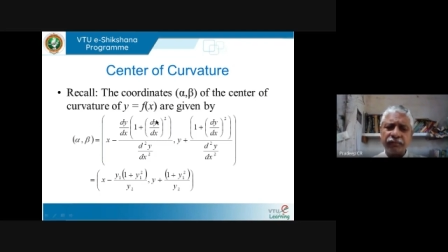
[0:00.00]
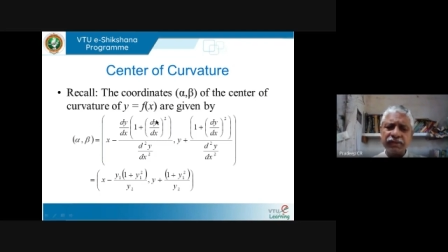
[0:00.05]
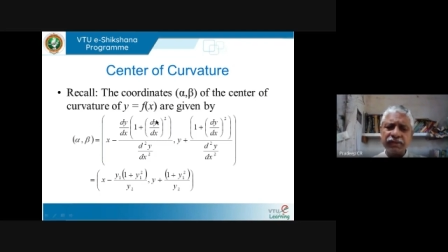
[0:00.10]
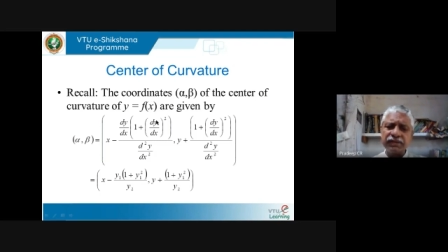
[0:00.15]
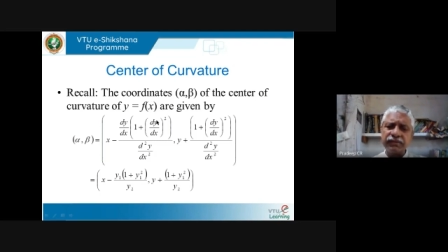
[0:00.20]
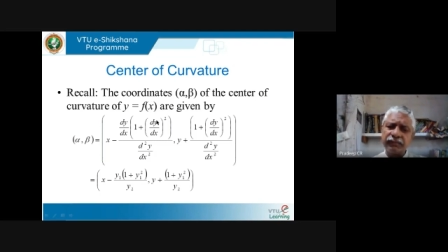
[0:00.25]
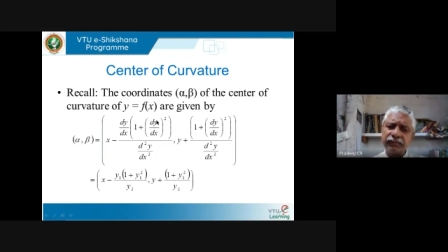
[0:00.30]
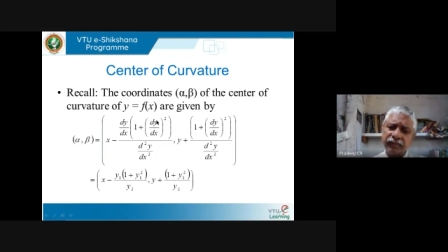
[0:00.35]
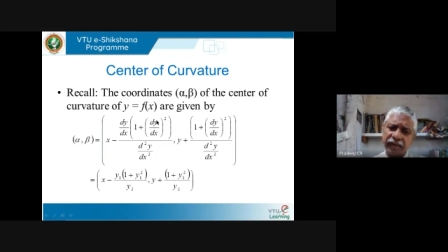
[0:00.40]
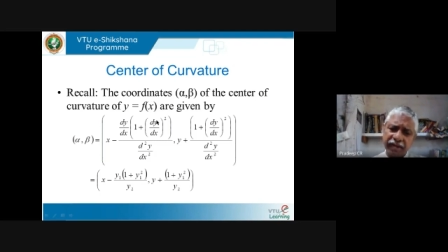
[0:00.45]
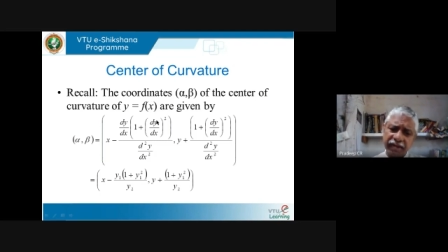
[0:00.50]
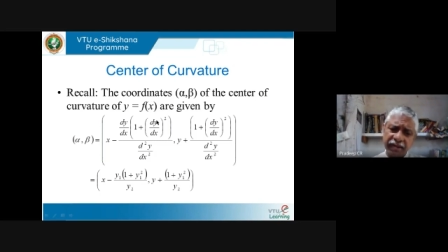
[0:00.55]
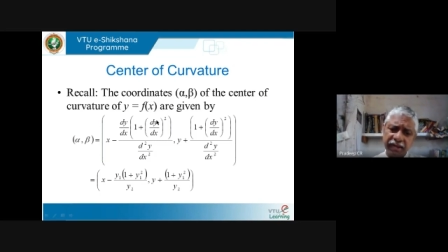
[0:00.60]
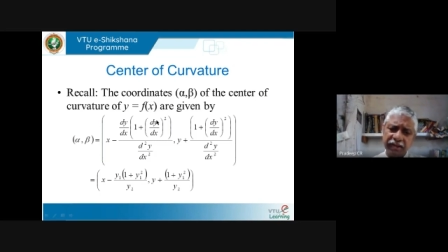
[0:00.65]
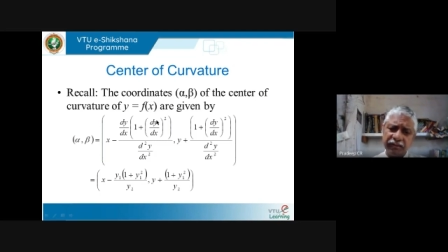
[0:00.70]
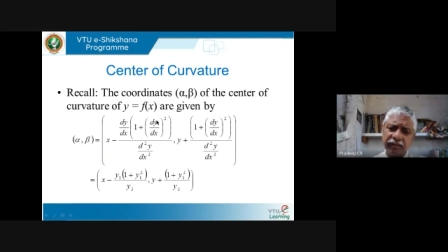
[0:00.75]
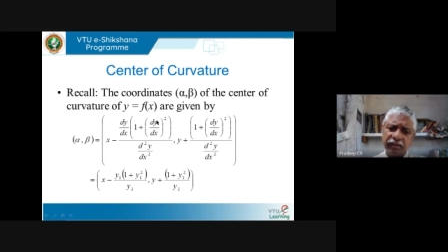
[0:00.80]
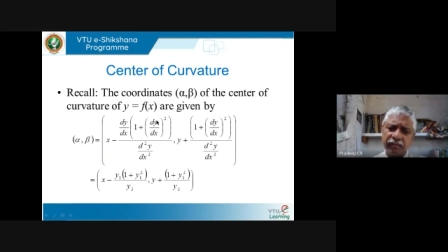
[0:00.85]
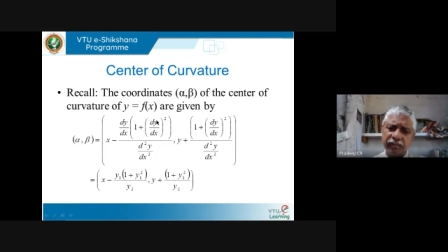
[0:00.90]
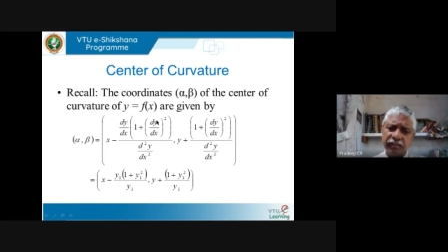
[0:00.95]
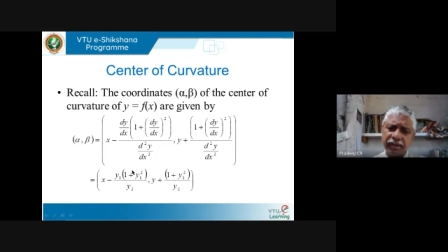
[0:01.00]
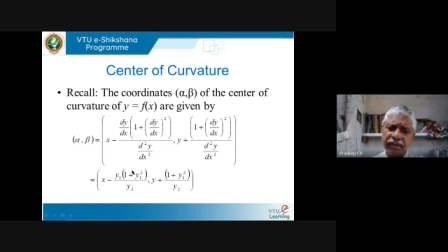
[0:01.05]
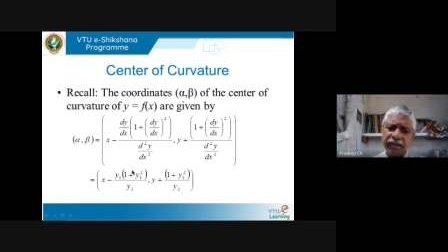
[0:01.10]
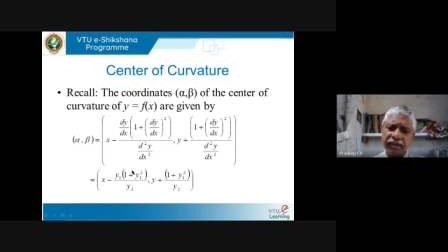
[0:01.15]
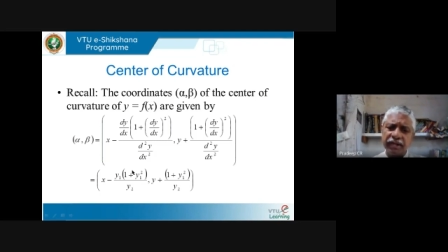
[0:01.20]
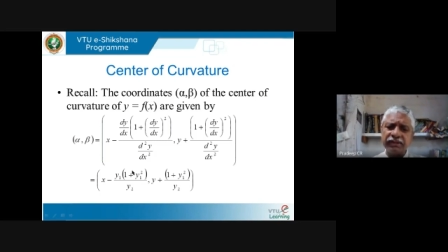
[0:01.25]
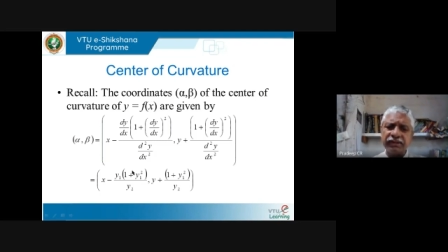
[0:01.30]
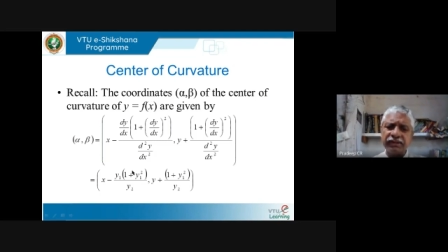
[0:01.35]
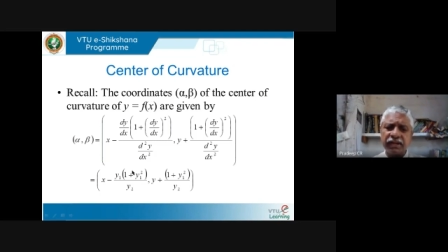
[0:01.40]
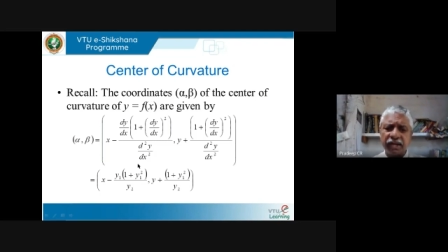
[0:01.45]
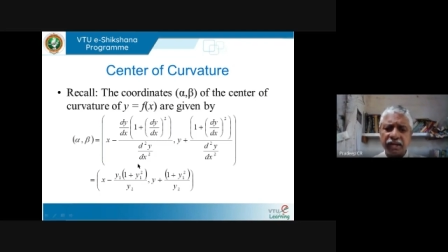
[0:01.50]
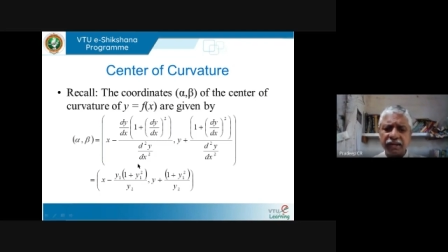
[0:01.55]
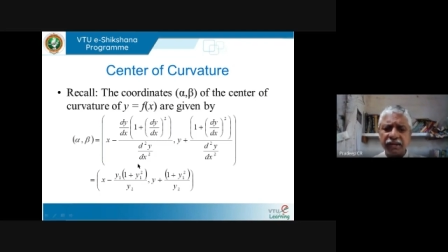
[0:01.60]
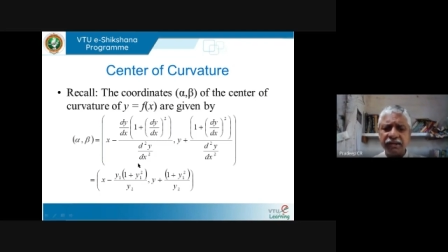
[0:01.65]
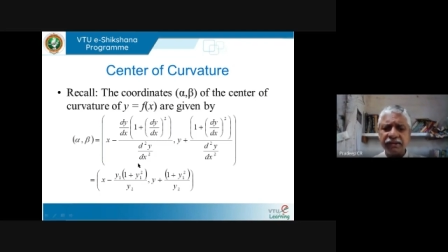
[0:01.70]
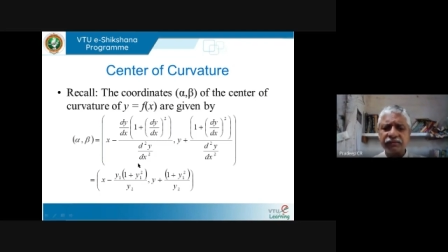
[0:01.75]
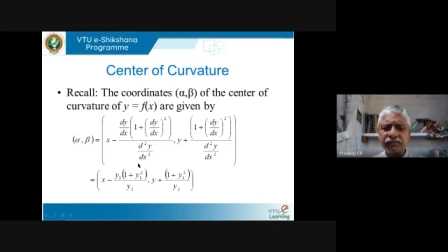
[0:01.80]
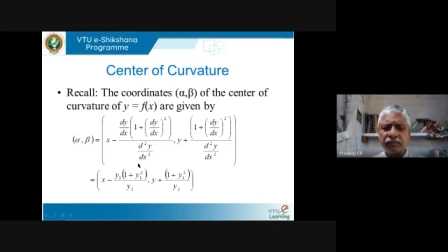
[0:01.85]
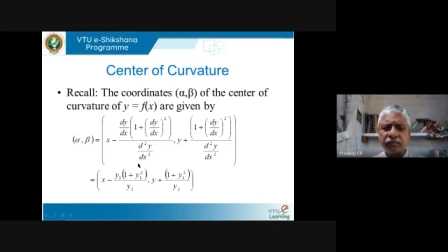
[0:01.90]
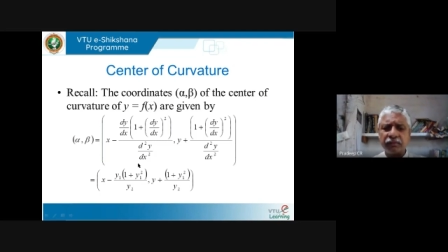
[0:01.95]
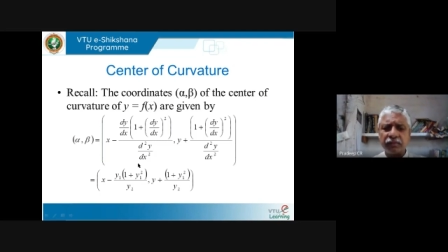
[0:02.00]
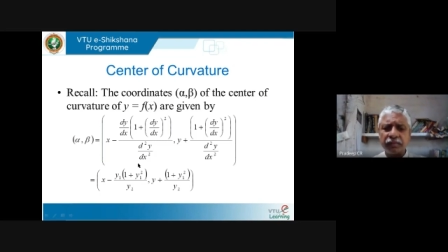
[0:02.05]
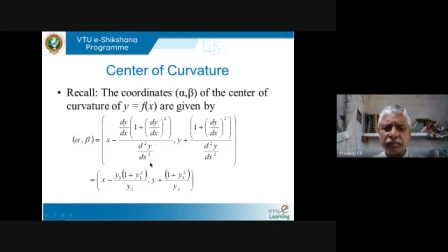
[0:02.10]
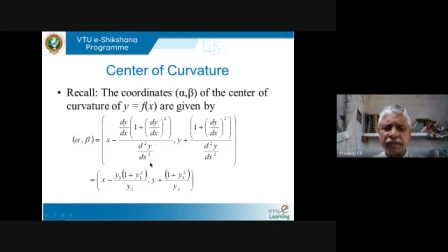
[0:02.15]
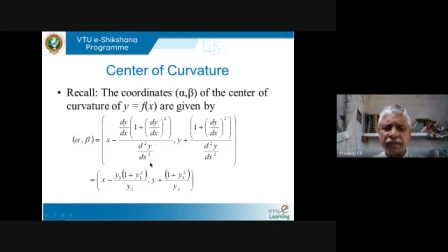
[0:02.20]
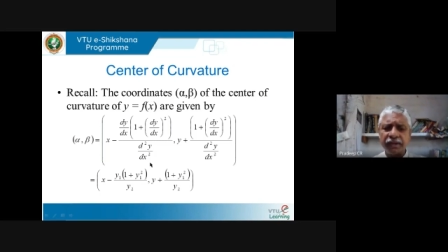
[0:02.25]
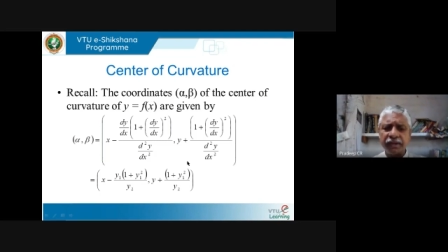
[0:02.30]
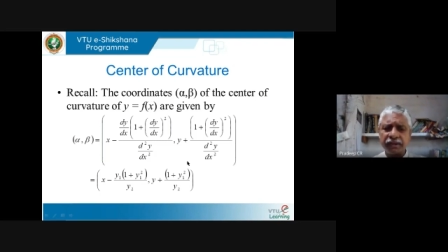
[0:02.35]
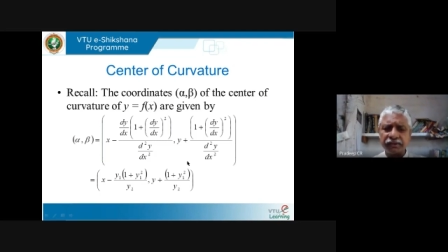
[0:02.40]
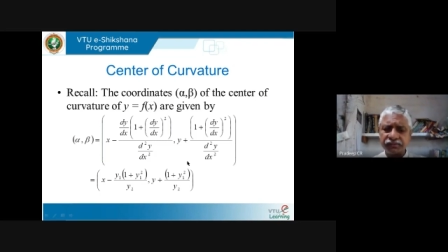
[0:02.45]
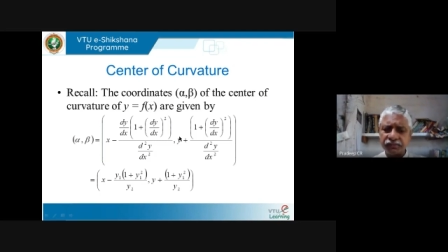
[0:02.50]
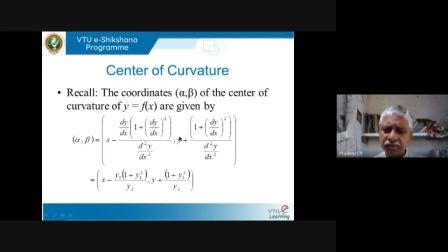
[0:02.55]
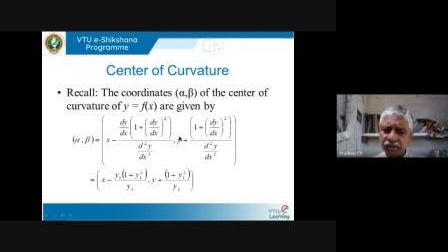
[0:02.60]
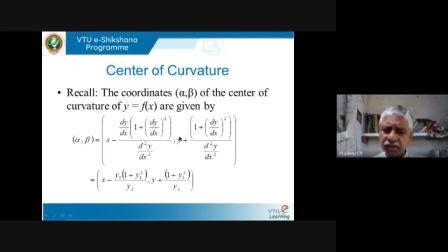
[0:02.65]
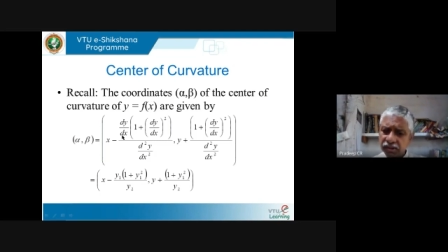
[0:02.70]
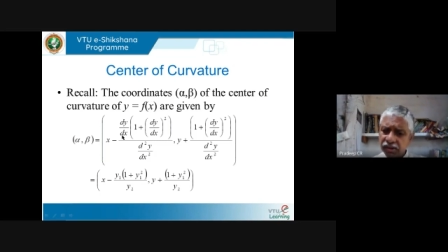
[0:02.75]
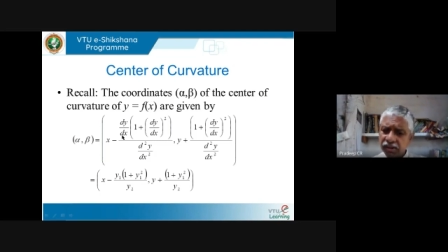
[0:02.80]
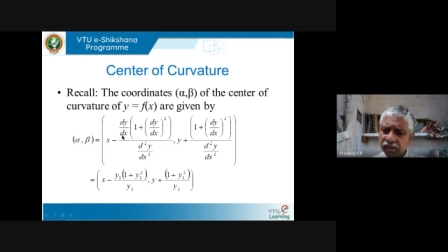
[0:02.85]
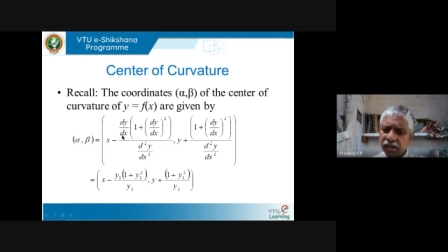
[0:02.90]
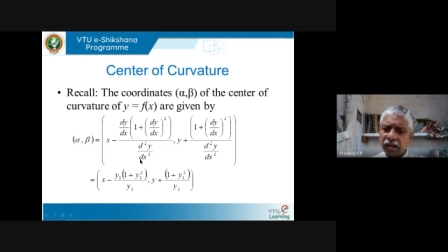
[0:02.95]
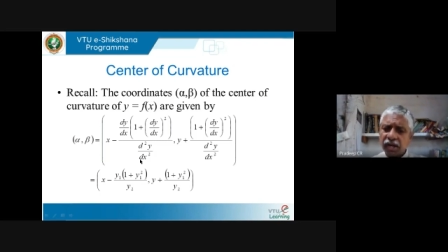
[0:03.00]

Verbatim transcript: find dy by dx and d square y by dx square and